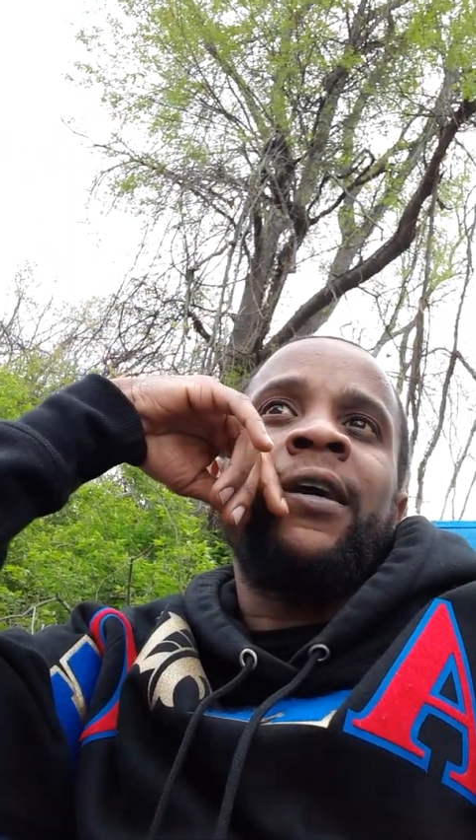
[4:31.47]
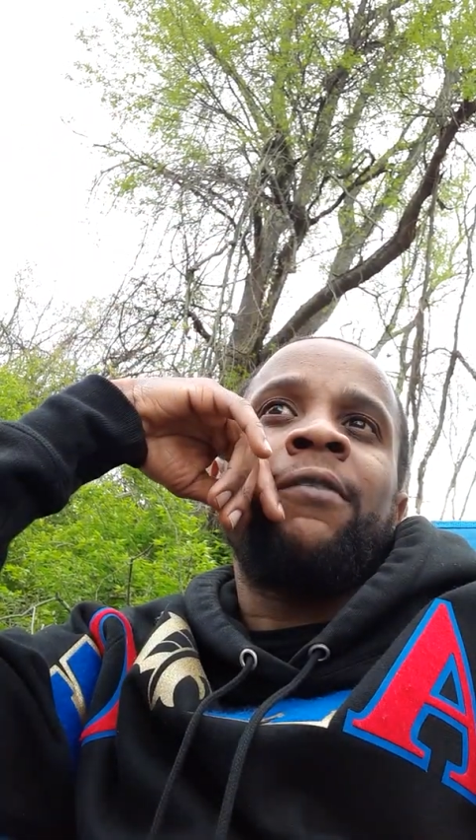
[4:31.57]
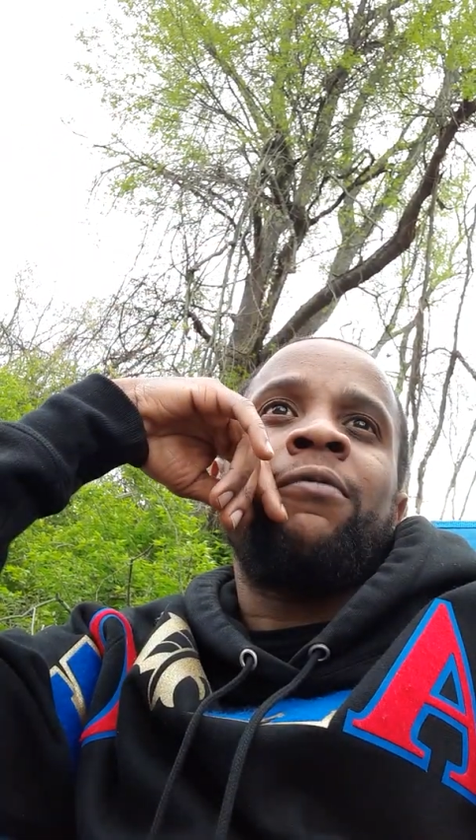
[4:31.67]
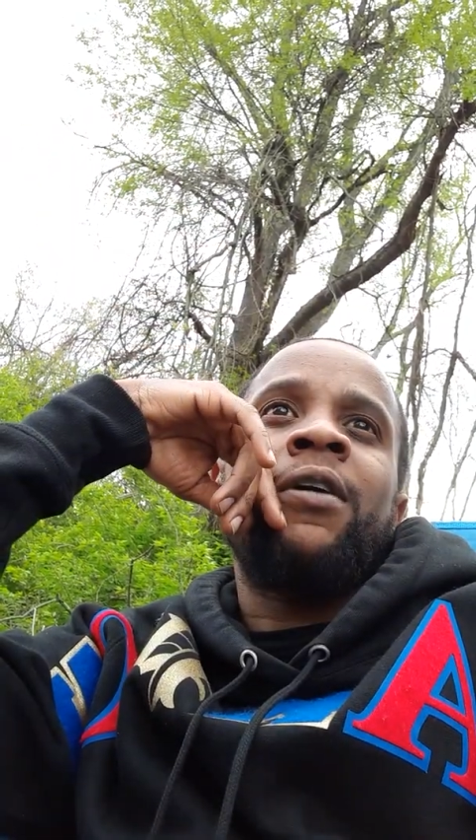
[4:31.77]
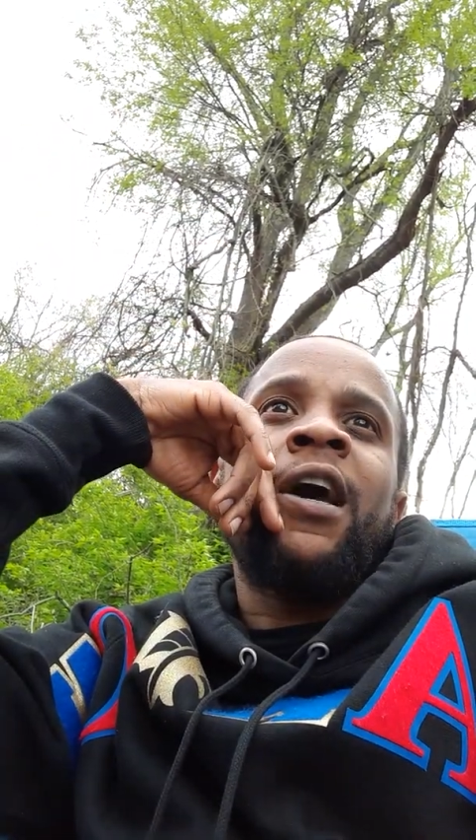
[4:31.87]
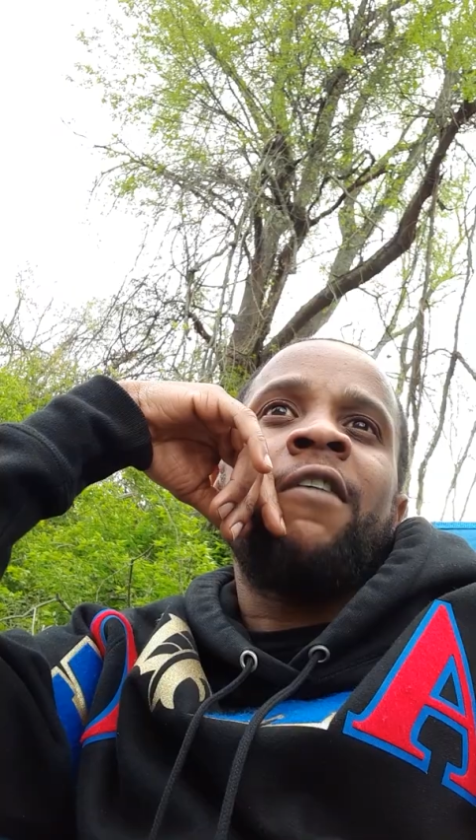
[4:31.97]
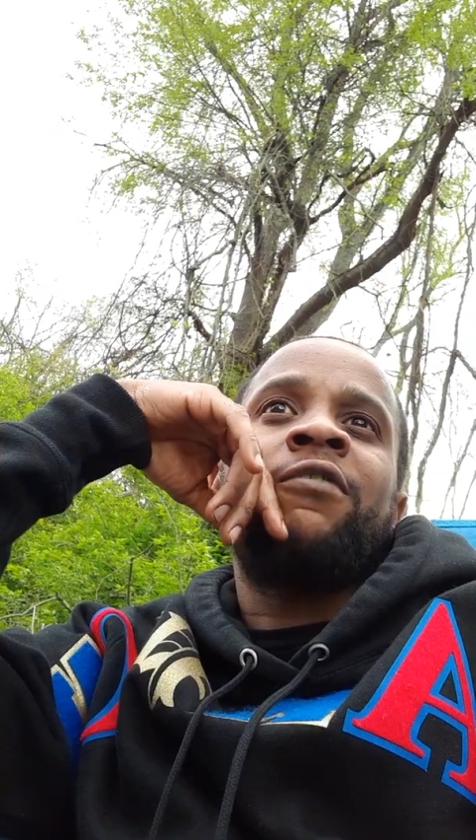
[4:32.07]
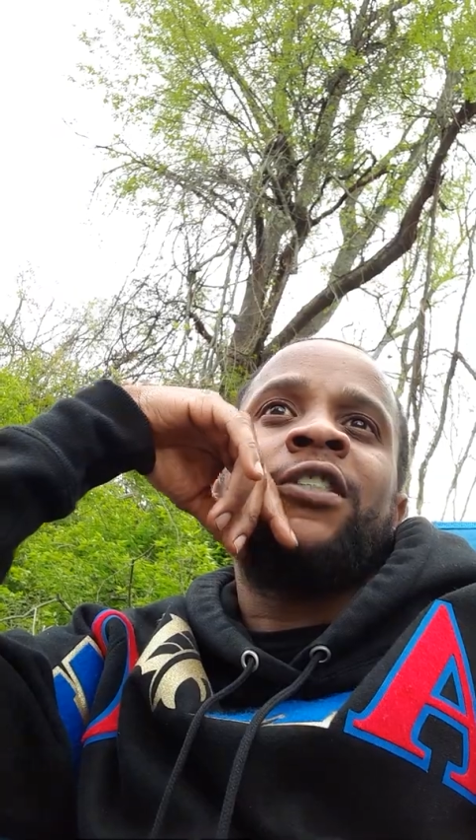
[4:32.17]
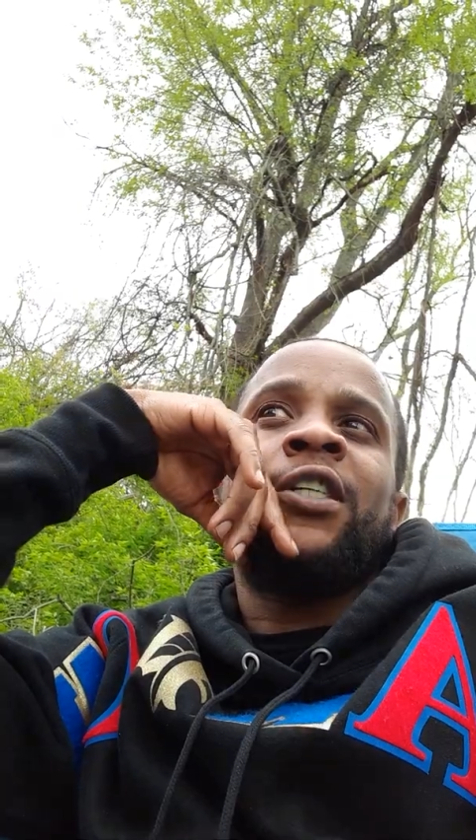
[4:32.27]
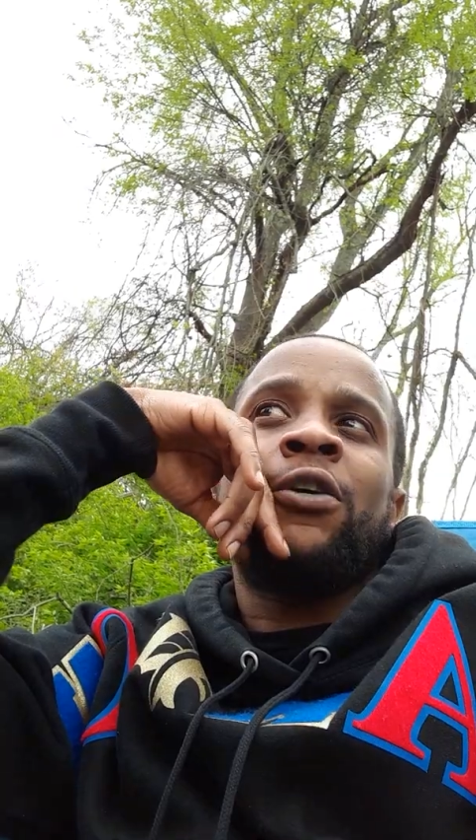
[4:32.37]
and have
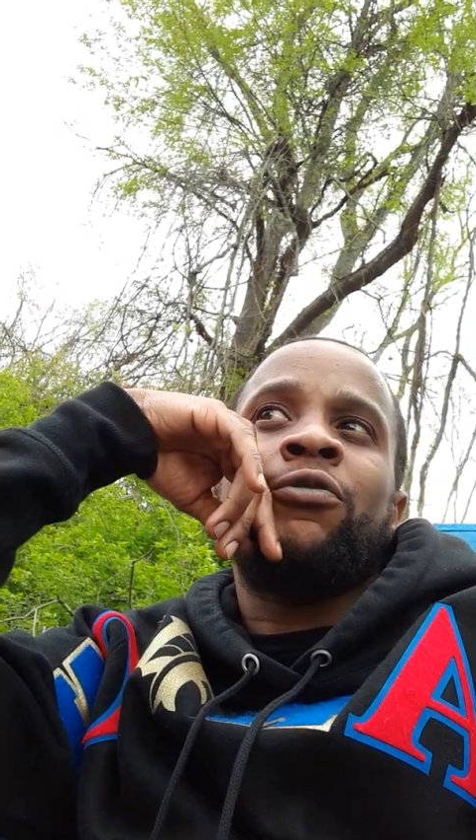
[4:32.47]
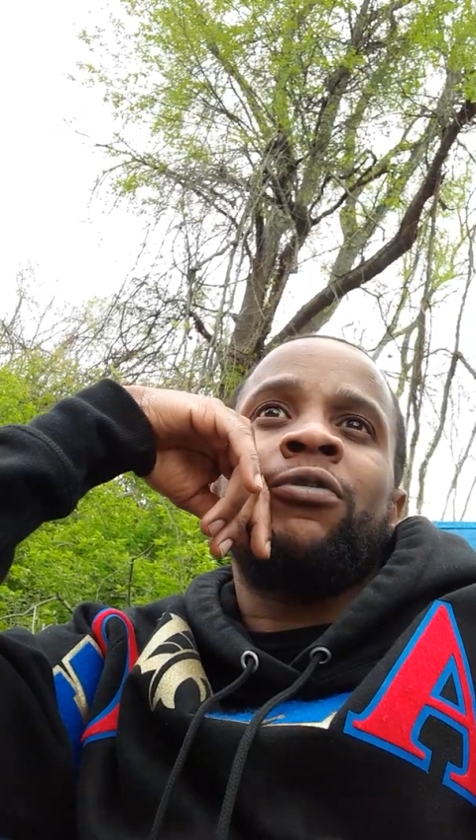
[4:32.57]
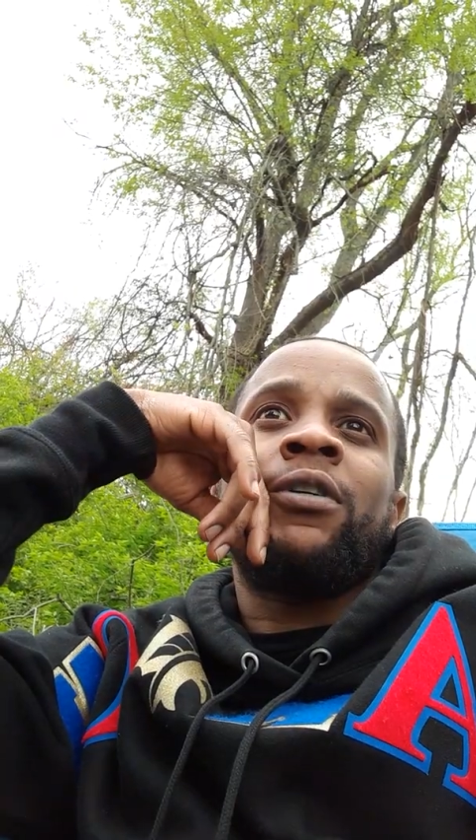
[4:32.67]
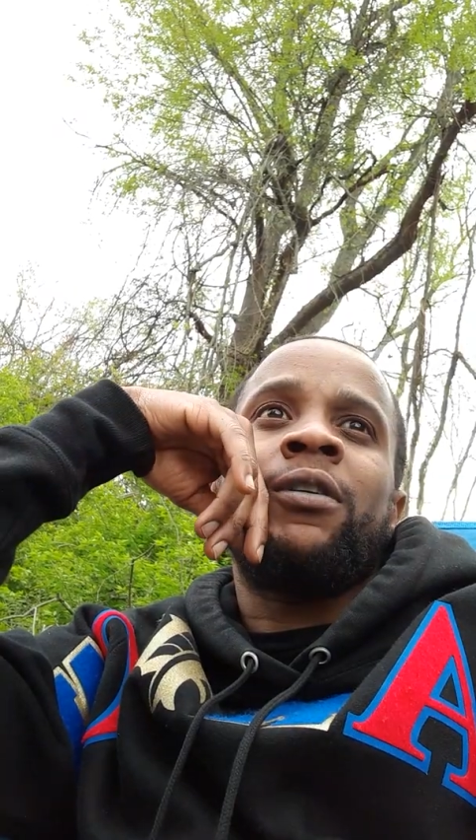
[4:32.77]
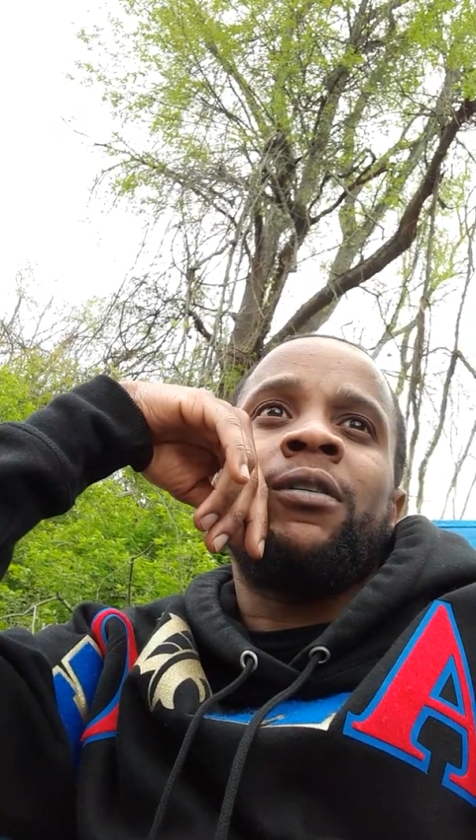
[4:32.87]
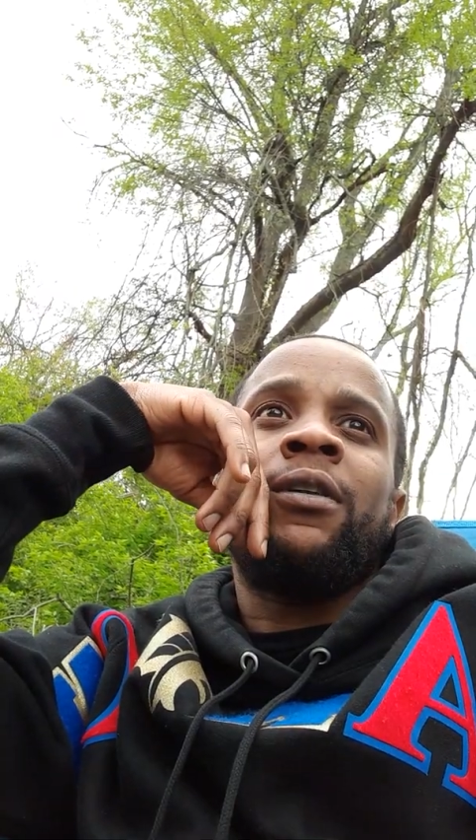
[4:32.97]
children.